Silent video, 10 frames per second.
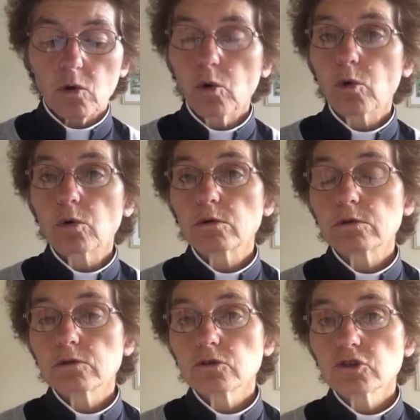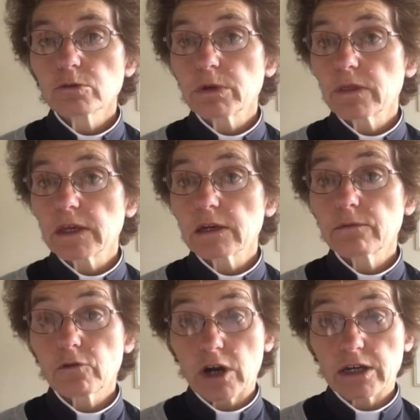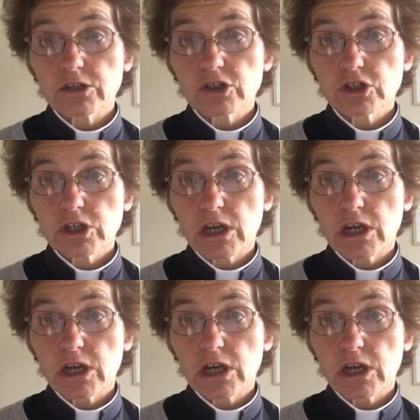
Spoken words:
Or should we think afresh